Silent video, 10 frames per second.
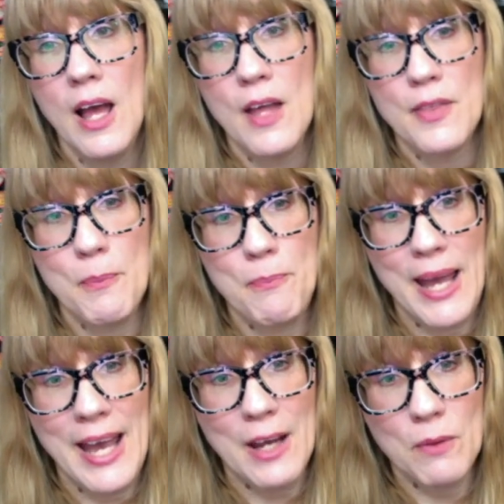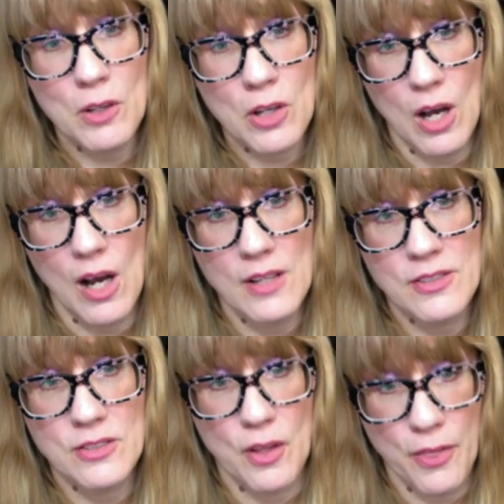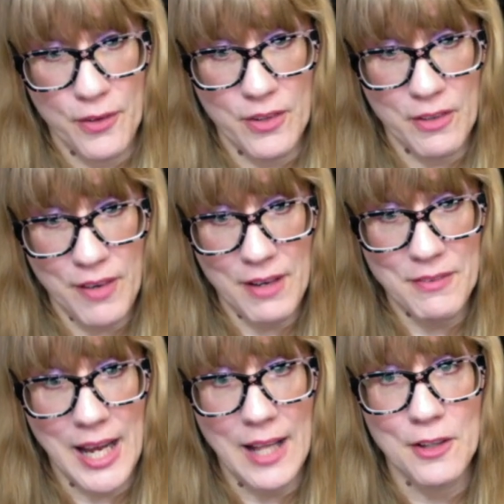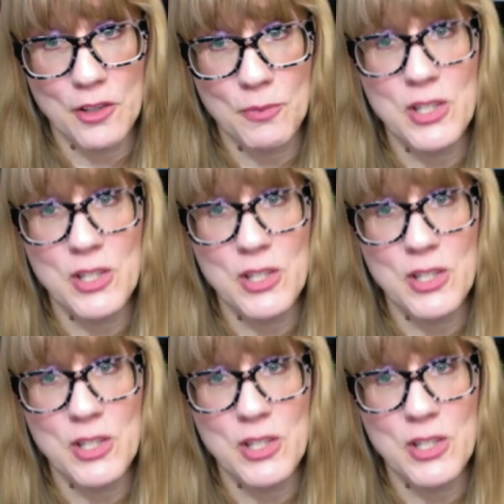The bag will cost $35,